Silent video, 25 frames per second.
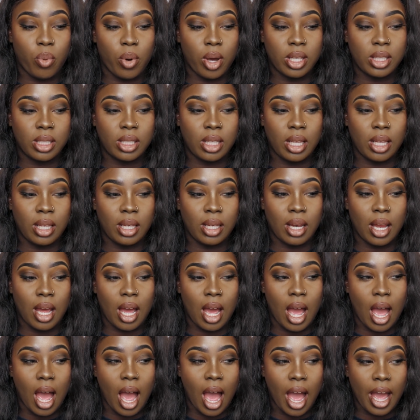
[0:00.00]
wasn't
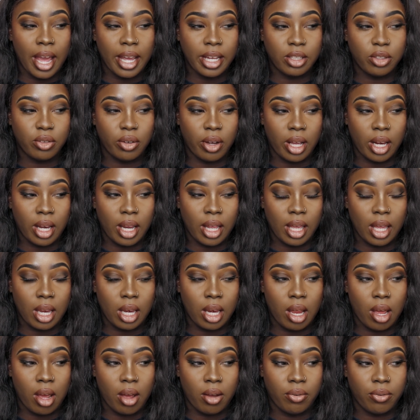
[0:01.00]
hydrating
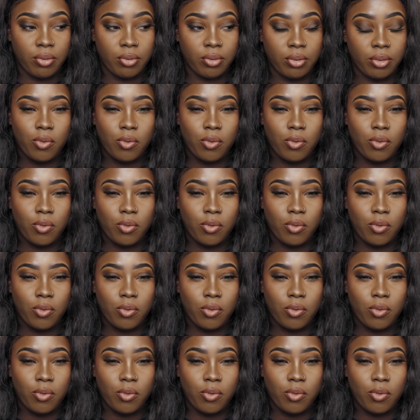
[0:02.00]
enough